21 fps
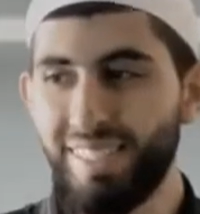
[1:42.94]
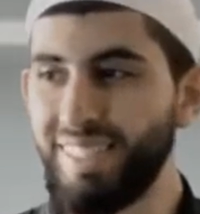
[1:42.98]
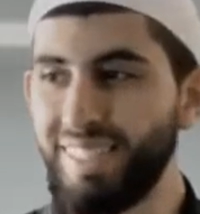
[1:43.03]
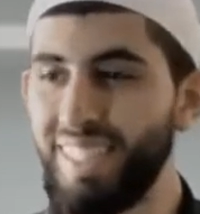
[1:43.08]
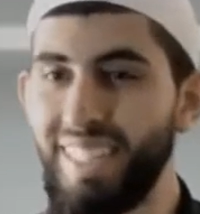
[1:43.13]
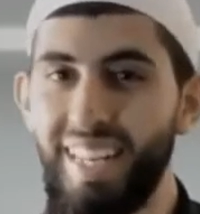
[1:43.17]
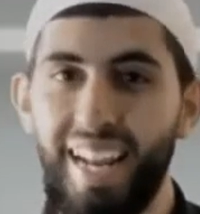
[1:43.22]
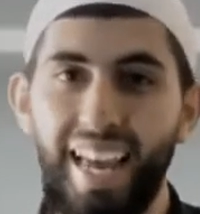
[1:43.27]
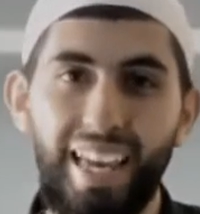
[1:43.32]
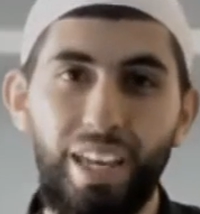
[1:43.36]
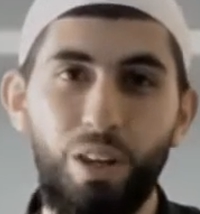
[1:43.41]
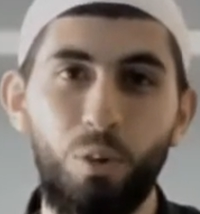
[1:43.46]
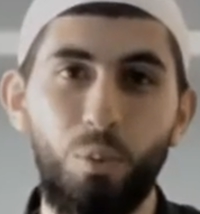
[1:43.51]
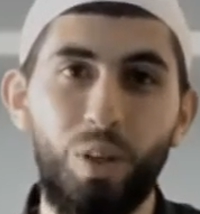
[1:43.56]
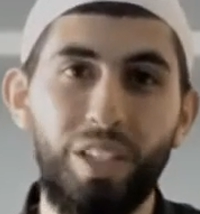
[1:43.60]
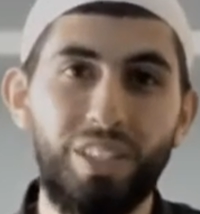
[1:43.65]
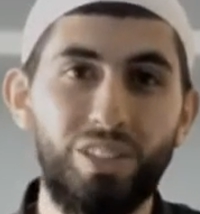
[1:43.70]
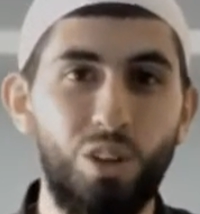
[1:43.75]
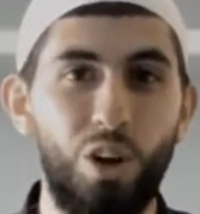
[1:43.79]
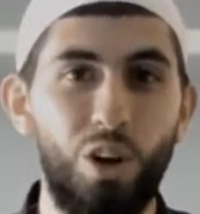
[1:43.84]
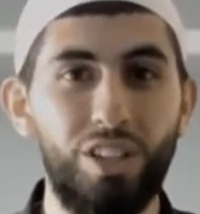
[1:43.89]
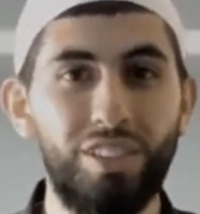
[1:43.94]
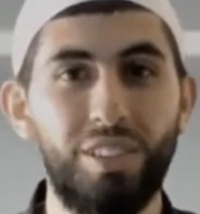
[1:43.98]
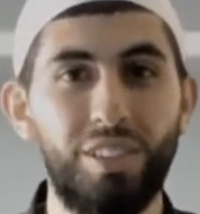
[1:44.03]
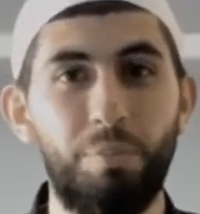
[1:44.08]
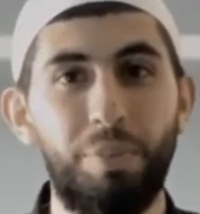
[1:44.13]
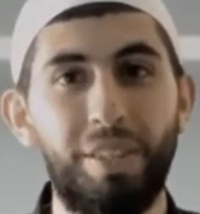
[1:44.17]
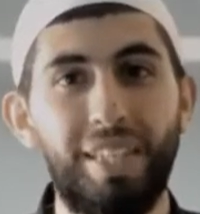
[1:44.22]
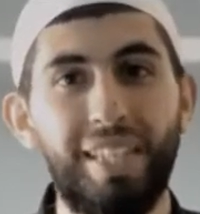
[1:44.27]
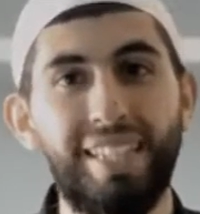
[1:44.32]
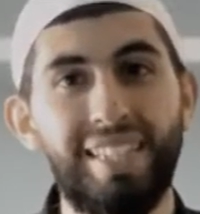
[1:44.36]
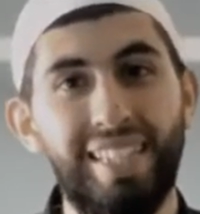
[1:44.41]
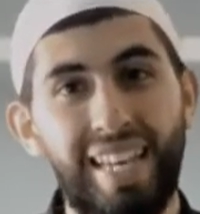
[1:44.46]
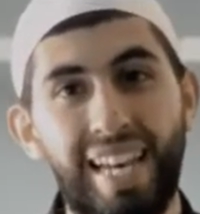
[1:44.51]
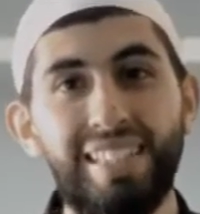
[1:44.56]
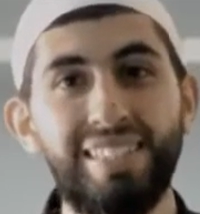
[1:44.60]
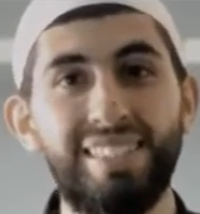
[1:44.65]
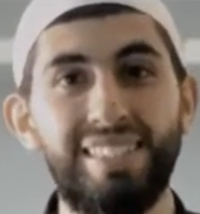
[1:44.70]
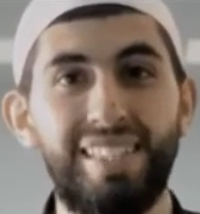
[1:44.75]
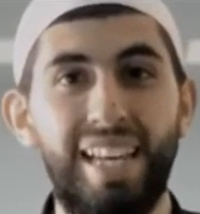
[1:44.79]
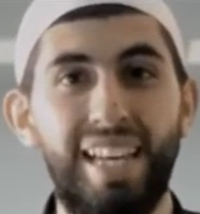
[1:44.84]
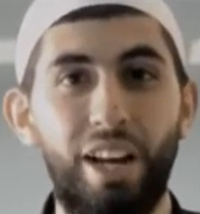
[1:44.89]
today we're taught to be
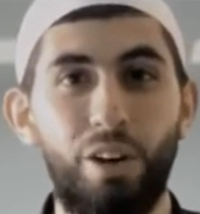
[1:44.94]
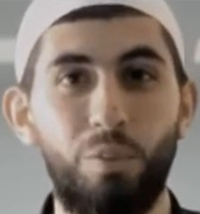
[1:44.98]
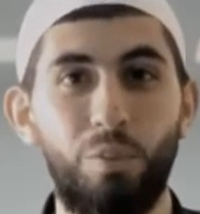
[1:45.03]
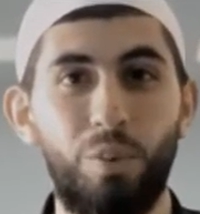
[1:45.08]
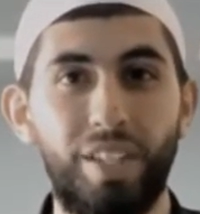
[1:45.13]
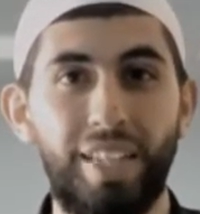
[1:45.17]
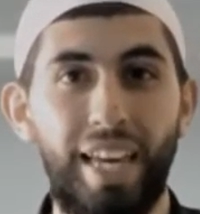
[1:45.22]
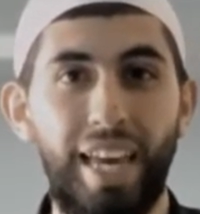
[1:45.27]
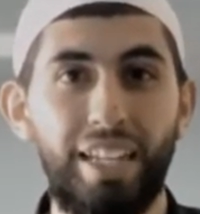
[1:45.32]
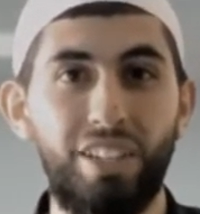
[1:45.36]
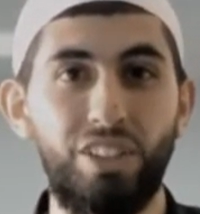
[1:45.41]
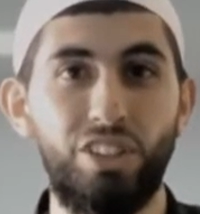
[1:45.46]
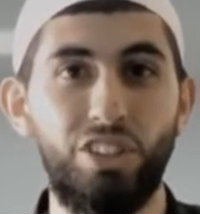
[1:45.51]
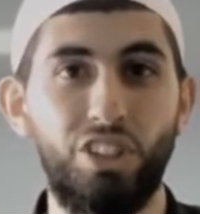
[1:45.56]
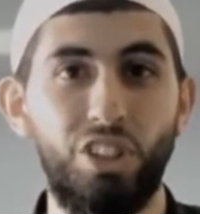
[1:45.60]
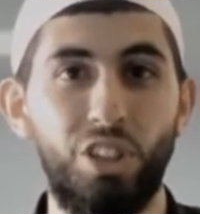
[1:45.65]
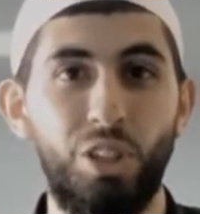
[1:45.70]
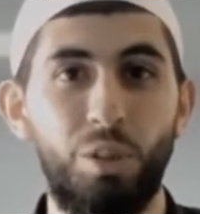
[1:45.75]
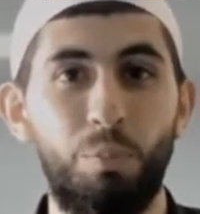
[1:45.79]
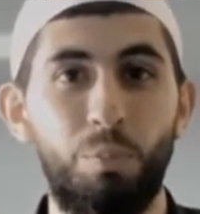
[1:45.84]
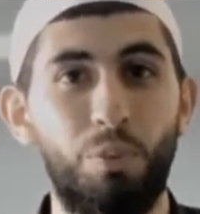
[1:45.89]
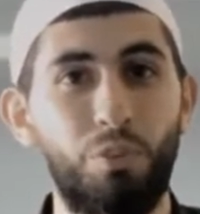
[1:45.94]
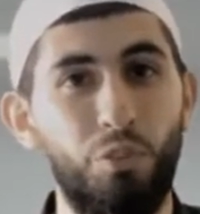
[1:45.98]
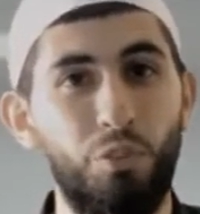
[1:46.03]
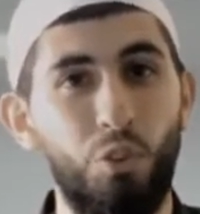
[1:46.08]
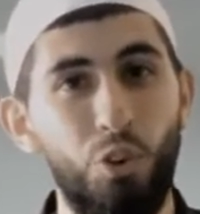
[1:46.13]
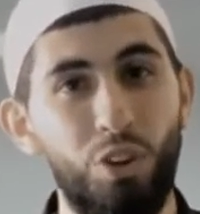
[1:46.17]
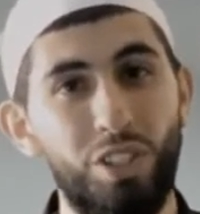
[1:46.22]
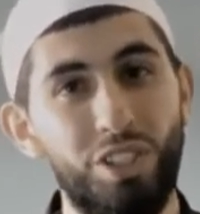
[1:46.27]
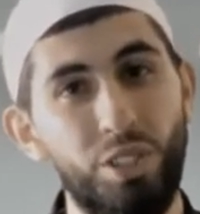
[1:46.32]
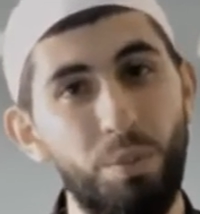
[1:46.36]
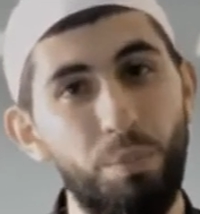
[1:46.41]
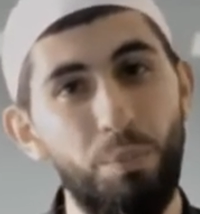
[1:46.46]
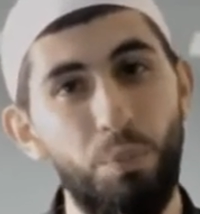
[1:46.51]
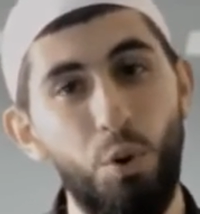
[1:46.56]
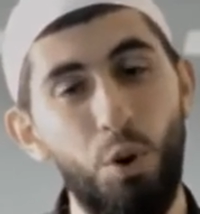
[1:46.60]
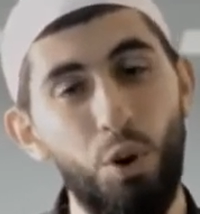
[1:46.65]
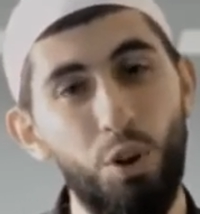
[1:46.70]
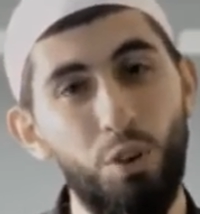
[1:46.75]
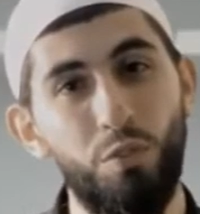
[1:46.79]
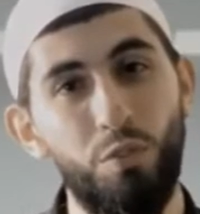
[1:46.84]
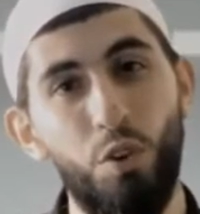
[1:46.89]
against segregation, before in
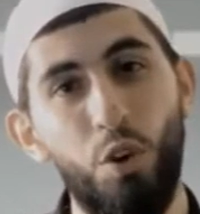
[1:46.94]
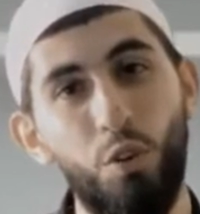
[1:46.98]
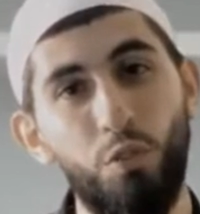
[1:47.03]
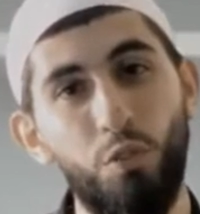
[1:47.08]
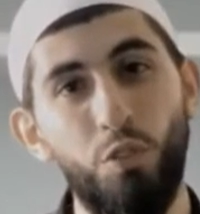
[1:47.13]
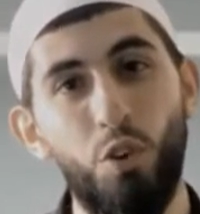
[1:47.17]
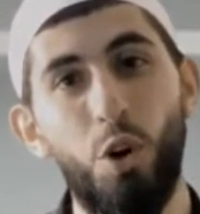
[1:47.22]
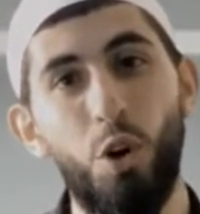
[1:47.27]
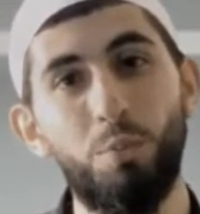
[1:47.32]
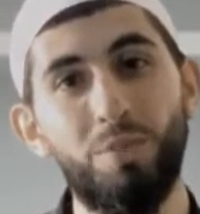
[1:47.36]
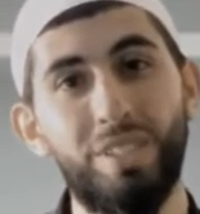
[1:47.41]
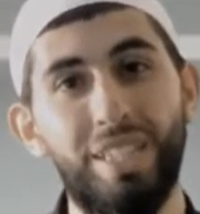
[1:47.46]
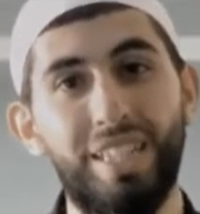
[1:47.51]
support of all forms of